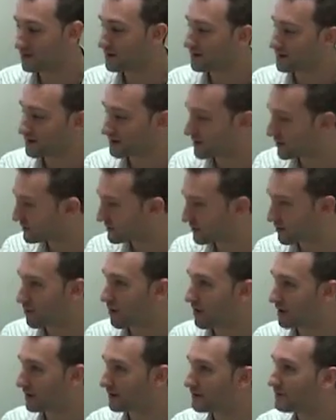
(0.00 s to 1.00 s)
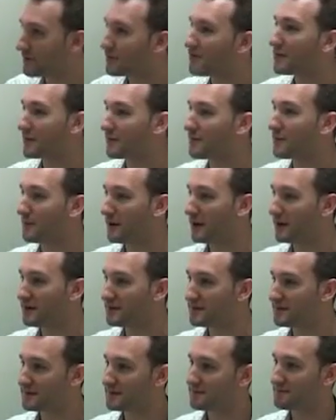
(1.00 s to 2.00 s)
Do you think those are quite a good thing for
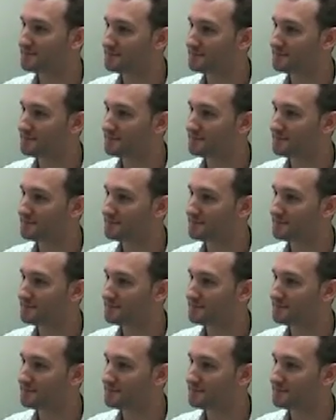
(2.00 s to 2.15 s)
parents?